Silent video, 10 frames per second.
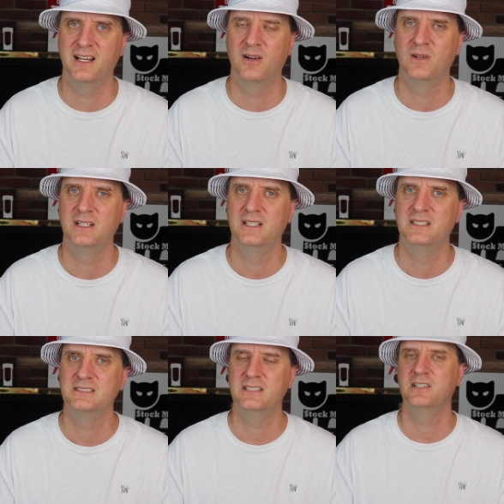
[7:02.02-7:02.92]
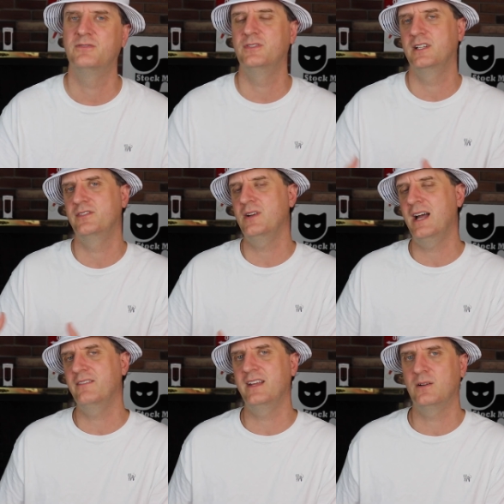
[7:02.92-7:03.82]
though, you know, if you
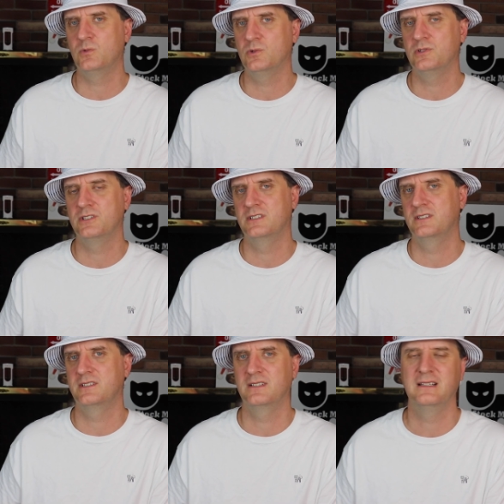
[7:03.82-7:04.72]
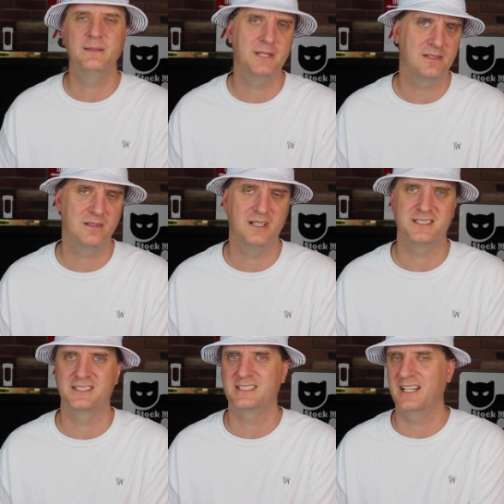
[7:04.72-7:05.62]
have that rule to limit your
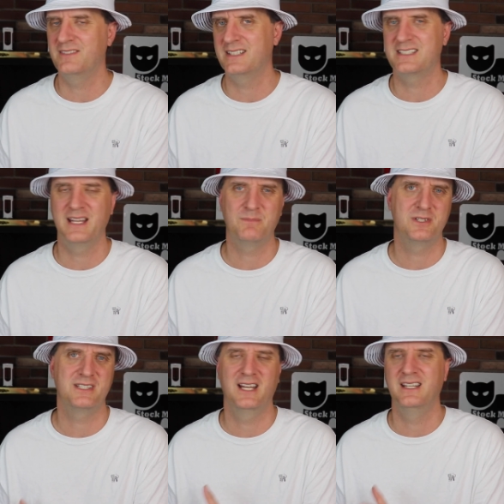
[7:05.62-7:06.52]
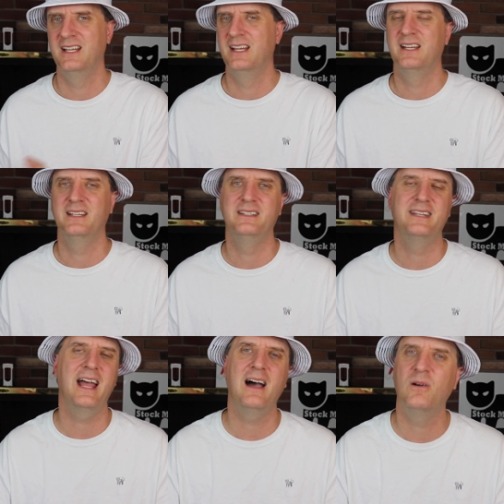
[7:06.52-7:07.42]
losses, 7 to 10%
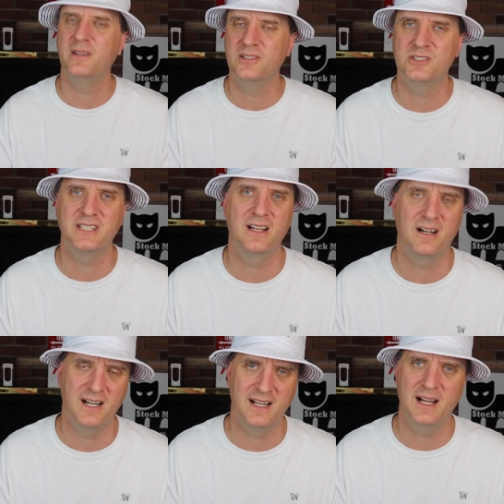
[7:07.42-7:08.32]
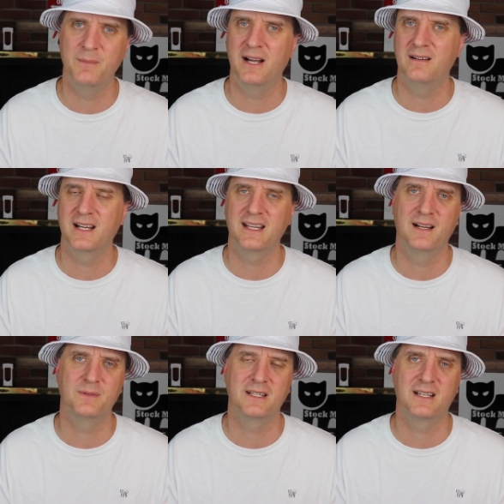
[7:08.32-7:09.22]
down, and you say, all right, I'm out,
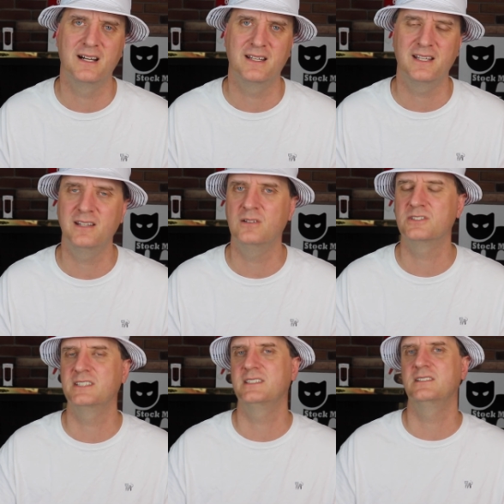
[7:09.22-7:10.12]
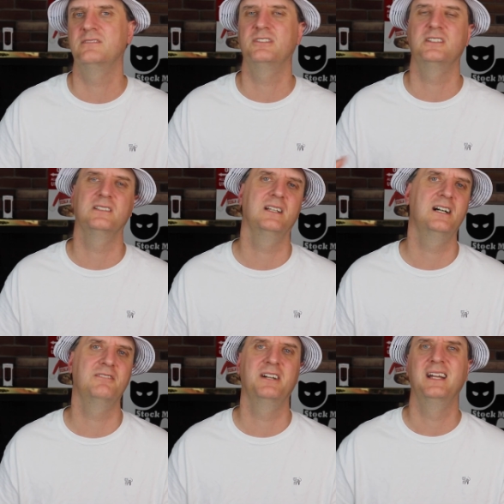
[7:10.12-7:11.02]
I'm going to cut it. You don't sit there and fall in
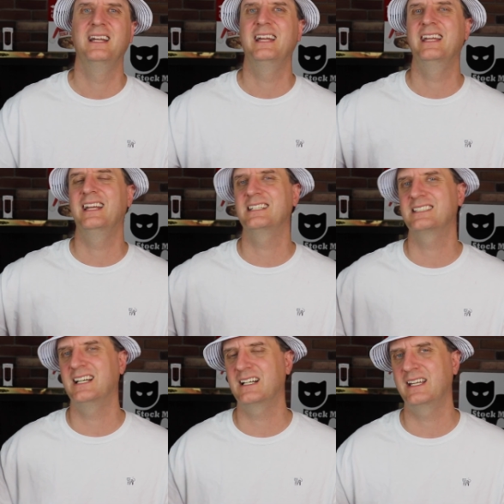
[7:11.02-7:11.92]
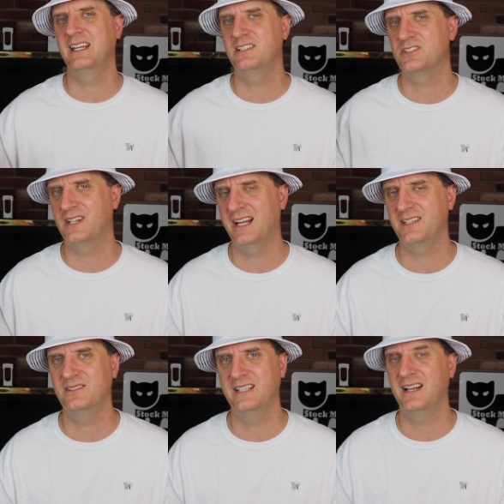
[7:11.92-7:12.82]
love, and that stock can't
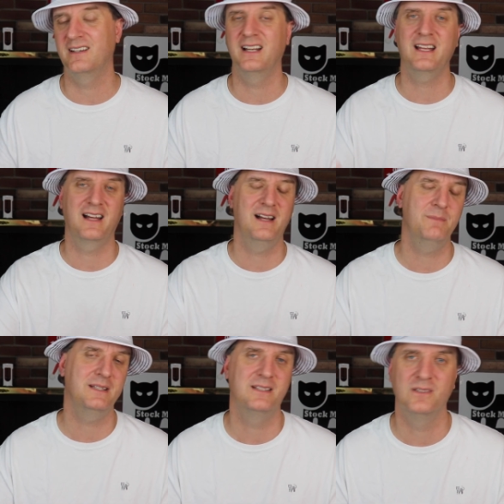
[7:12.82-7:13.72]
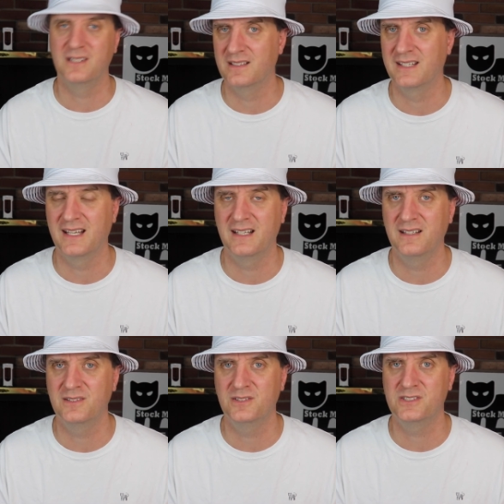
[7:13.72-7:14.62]
drag you down. And I've been guilty of that.
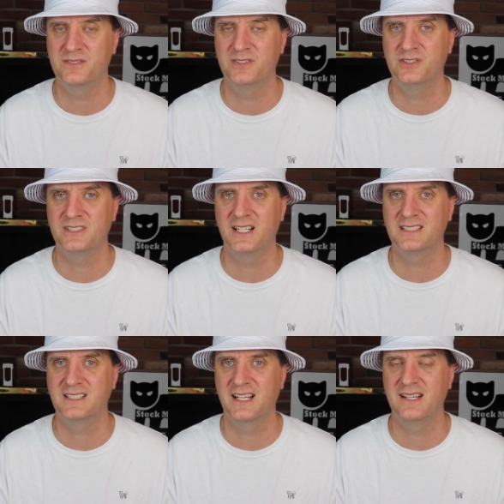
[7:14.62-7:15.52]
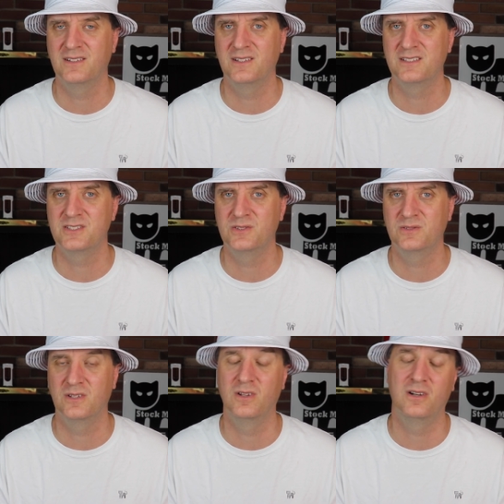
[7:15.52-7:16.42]
I know there's a few stocks that I held on
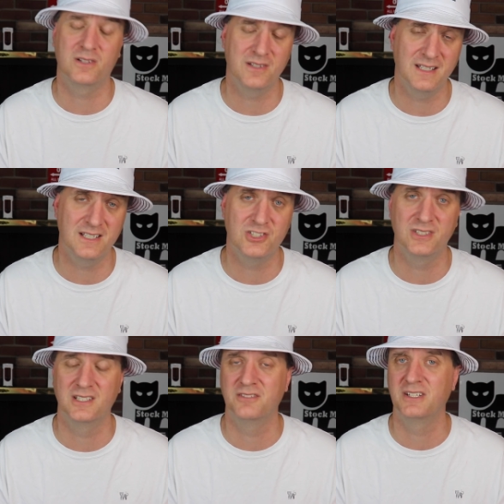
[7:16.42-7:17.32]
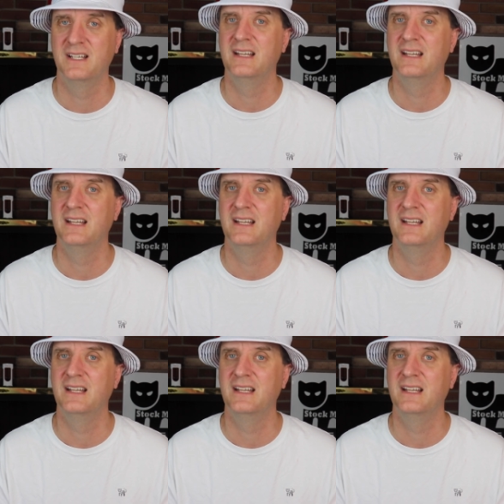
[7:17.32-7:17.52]
to longer than I should have,